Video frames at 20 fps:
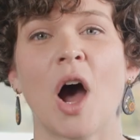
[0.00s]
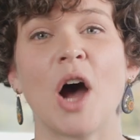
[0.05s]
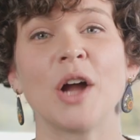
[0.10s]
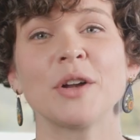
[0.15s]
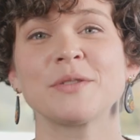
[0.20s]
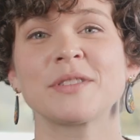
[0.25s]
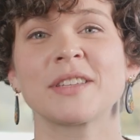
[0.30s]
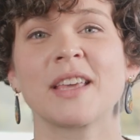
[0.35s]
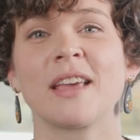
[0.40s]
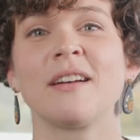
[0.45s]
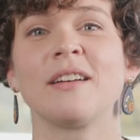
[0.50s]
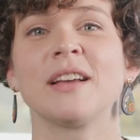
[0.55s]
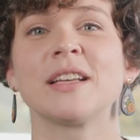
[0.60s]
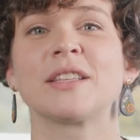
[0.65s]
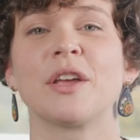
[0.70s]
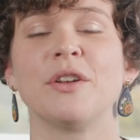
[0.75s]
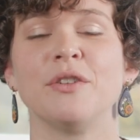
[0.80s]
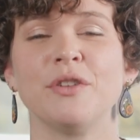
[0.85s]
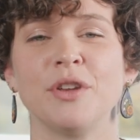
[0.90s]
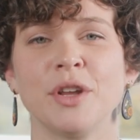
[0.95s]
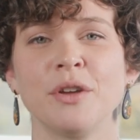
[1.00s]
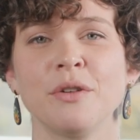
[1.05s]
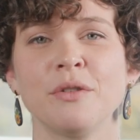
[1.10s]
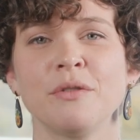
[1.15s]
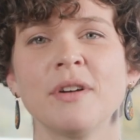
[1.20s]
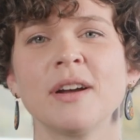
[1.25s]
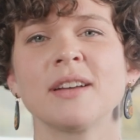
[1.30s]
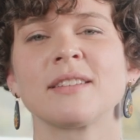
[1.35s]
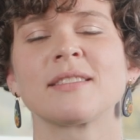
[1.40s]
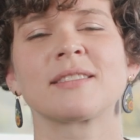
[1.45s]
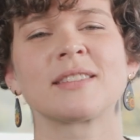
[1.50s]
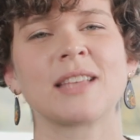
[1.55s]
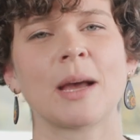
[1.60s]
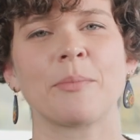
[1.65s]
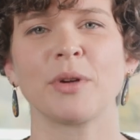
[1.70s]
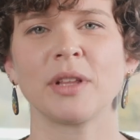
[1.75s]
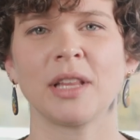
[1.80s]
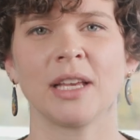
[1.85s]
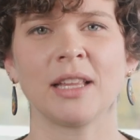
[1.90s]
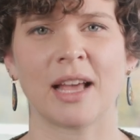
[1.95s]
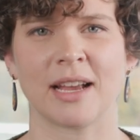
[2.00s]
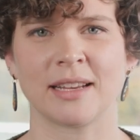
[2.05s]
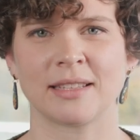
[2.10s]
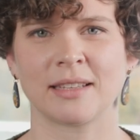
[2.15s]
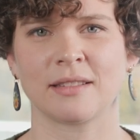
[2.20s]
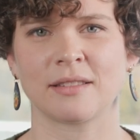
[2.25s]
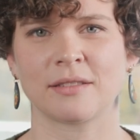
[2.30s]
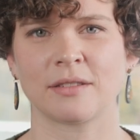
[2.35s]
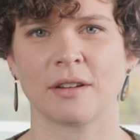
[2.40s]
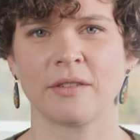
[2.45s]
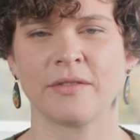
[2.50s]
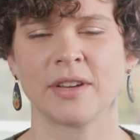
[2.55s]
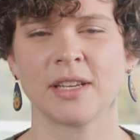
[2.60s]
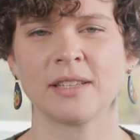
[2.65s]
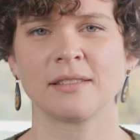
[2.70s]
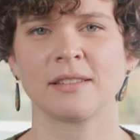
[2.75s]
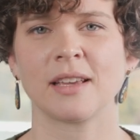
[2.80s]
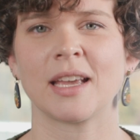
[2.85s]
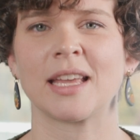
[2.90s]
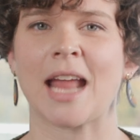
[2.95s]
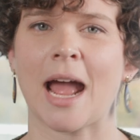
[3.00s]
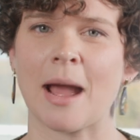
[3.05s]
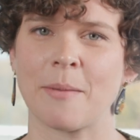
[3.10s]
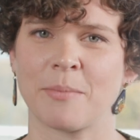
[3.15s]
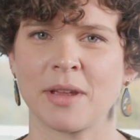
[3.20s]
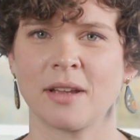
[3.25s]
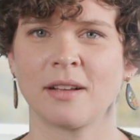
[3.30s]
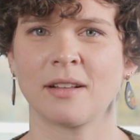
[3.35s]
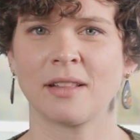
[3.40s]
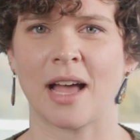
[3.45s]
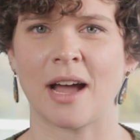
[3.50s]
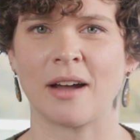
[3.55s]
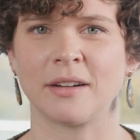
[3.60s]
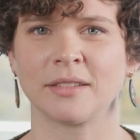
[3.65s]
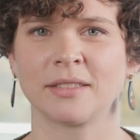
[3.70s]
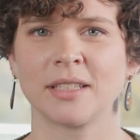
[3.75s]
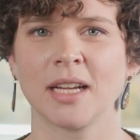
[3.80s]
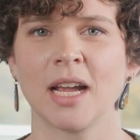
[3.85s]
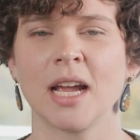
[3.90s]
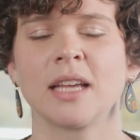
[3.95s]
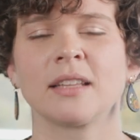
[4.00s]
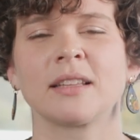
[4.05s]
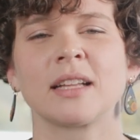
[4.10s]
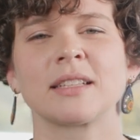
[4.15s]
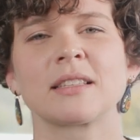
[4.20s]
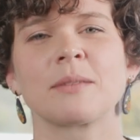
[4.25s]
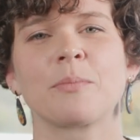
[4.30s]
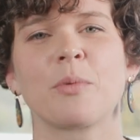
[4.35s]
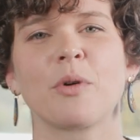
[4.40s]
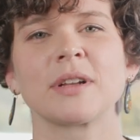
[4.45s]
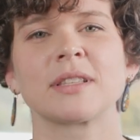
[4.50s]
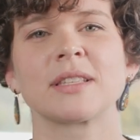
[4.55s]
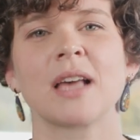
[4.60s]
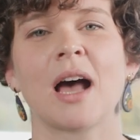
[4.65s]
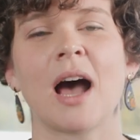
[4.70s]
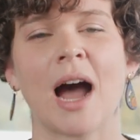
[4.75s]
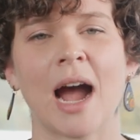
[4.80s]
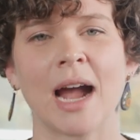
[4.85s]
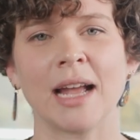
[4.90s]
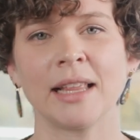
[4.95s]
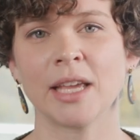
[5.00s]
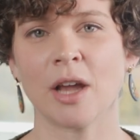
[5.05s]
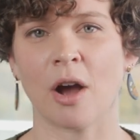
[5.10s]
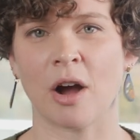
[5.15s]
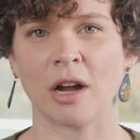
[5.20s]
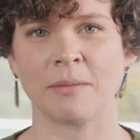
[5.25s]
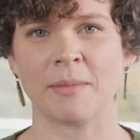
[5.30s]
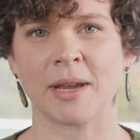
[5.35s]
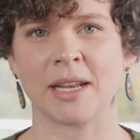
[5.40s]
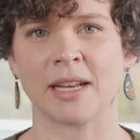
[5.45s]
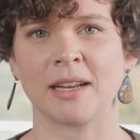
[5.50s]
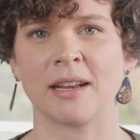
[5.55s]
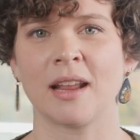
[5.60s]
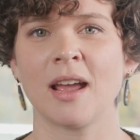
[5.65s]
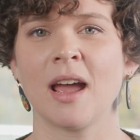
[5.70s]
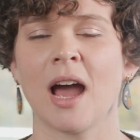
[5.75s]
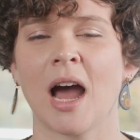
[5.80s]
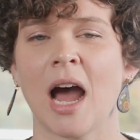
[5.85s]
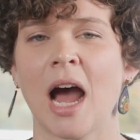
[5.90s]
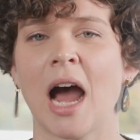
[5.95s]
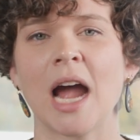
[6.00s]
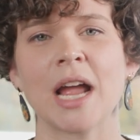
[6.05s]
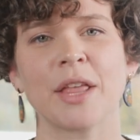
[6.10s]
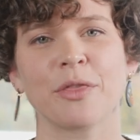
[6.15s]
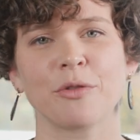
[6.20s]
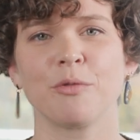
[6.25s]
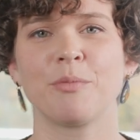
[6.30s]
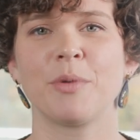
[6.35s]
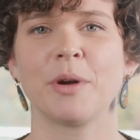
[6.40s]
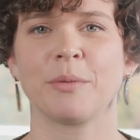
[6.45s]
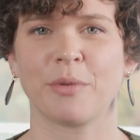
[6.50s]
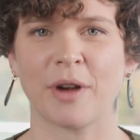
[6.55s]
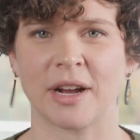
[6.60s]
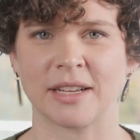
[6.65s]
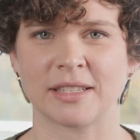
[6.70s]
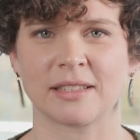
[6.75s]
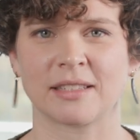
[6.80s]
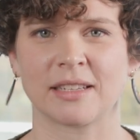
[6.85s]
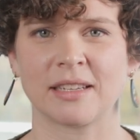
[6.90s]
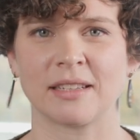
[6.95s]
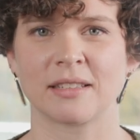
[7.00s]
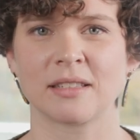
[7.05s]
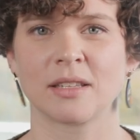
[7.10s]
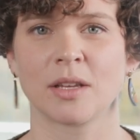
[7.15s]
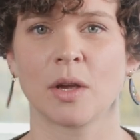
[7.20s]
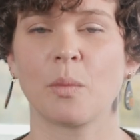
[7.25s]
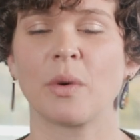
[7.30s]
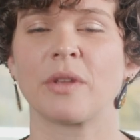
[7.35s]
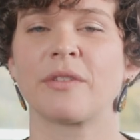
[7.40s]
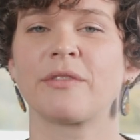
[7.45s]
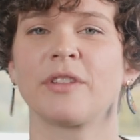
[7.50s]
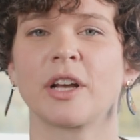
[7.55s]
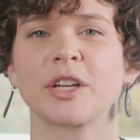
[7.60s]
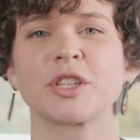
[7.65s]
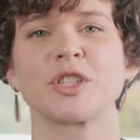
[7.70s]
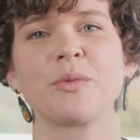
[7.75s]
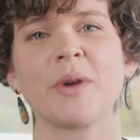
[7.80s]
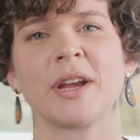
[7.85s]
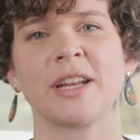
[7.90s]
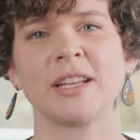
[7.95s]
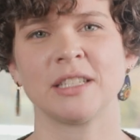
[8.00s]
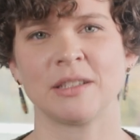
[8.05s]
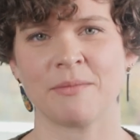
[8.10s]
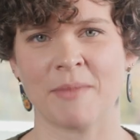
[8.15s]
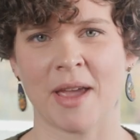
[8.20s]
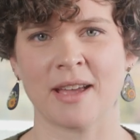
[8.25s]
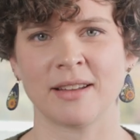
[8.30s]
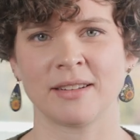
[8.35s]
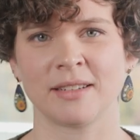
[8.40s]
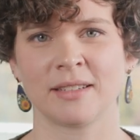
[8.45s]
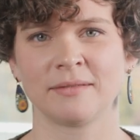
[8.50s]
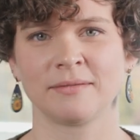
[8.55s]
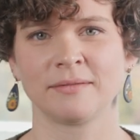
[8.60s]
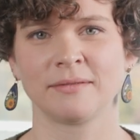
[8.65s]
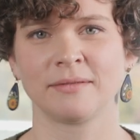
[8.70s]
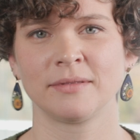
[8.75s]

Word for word: Autoscale is a new, separately licensed service in Appian Cloud that supports highly automated, high throughput processes with fluctuating demand.